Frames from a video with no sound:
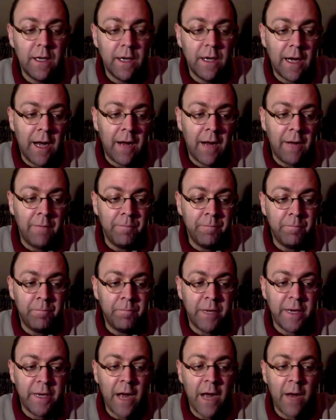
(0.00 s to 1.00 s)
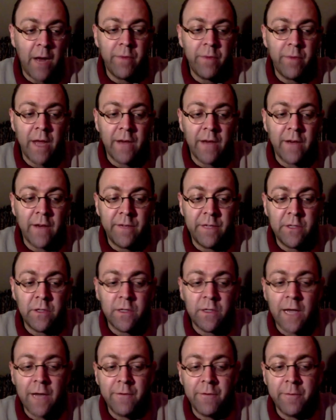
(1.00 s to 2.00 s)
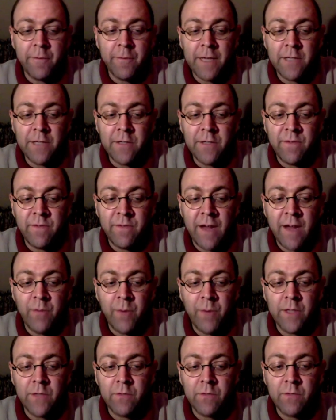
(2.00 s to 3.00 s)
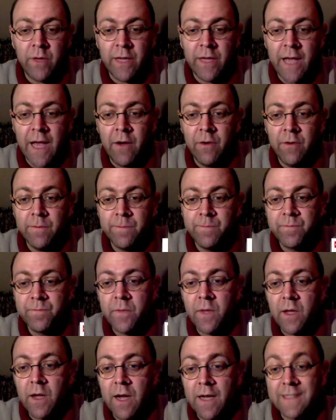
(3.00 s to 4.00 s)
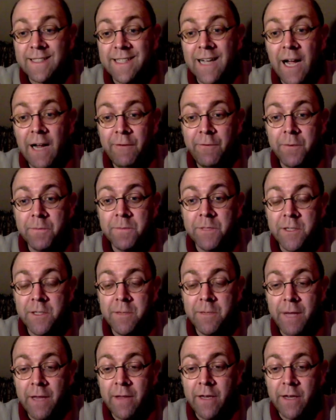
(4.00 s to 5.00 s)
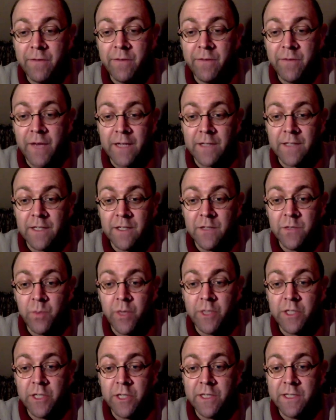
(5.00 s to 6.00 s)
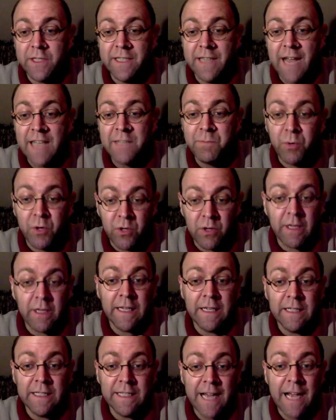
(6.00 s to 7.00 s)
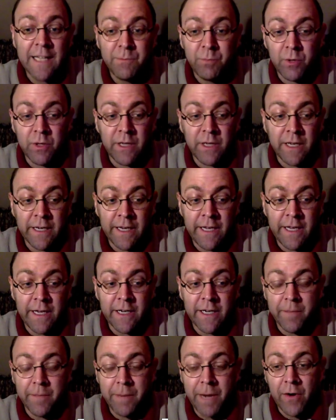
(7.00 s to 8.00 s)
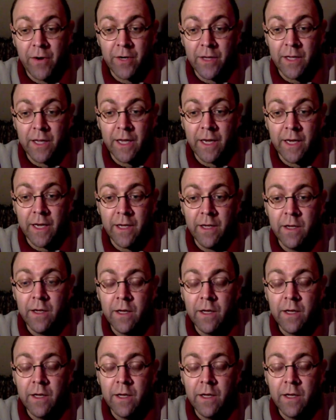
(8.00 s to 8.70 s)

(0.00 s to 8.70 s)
But now we've gotten official confirmation 5.1 is rolling out. Aside from stability fixes, which it desperately needed apparently,